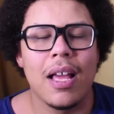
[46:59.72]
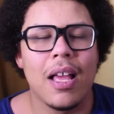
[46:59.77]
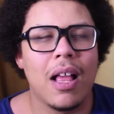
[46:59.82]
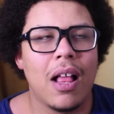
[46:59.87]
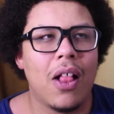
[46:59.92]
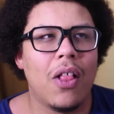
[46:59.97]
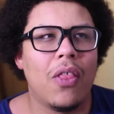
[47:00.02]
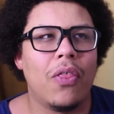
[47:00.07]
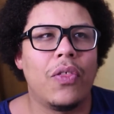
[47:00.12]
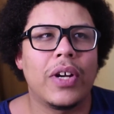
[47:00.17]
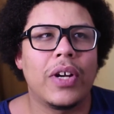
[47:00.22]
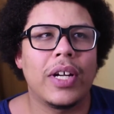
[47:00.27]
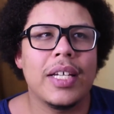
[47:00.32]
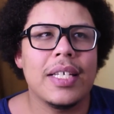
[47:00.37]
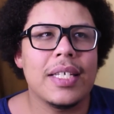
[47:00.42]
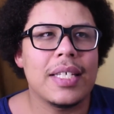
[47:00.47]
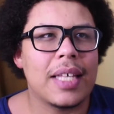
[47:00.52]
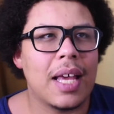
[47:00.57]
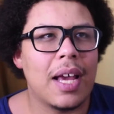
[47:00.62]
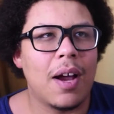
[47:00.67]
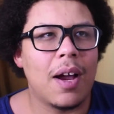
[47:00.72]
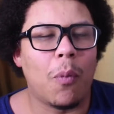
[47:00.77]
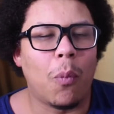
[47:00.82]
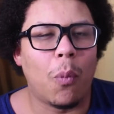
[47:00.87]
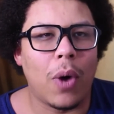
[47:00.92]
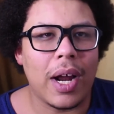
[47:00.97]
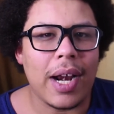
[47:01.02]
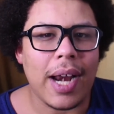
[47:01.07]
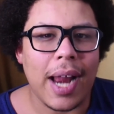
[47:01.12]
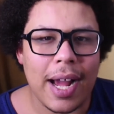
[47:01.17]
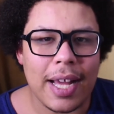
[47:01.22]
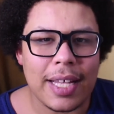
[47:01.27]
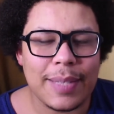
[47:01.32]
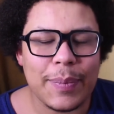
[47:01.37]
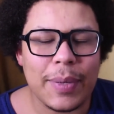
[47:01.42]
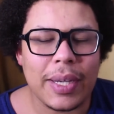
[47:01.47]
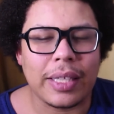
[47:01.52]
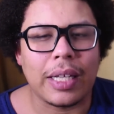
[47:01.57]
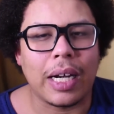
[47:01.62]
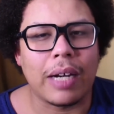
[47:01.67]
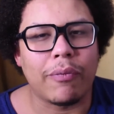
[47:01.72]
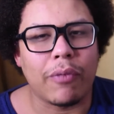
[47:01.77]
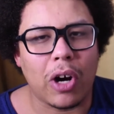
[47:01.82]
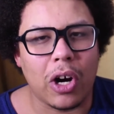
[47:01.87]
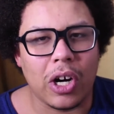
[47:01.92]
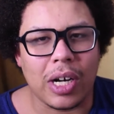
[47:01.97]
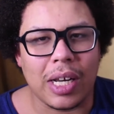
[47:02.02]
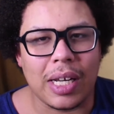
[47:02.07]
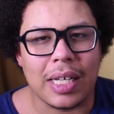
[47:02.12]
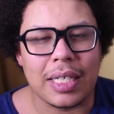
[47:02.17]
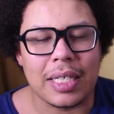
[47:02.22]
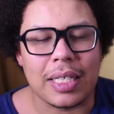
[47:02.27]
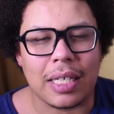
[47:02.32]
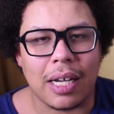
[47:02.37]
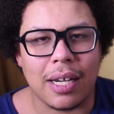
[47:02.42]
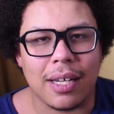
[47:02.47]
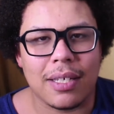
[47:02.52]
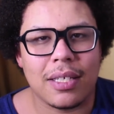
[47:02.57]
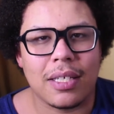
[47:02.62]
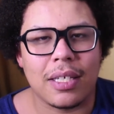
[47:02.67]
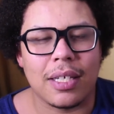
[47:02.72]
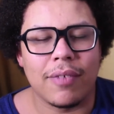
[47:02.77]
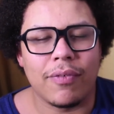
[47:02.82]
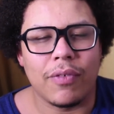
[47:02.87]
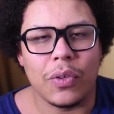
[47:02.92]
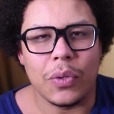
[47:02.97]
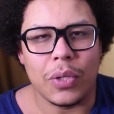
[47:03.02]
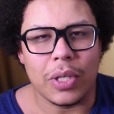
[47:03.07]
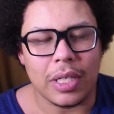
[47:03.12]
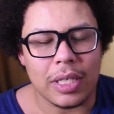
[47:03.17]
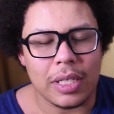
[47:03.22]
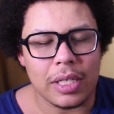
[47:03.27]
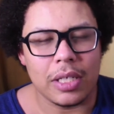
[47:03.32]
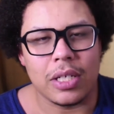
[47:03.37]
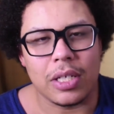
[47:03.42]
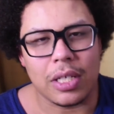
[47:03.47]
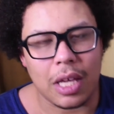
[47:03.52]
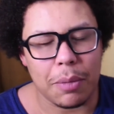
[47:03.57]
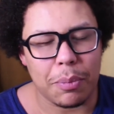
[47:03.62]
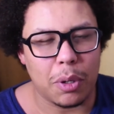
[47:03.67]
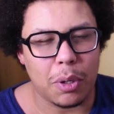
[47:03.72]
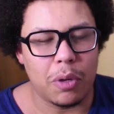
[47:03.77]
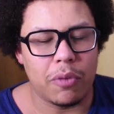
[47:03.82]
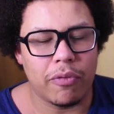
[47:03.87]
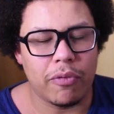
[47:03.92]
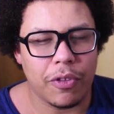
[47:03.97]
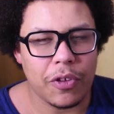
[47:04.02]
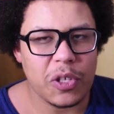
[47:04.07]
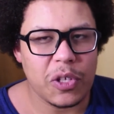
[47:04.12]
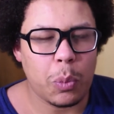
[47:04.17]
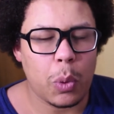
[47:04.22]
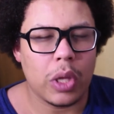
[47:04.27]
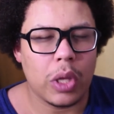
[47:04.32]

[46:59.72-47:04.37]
There is one aspect that I've already discussed, if you didn't skip over the spoiler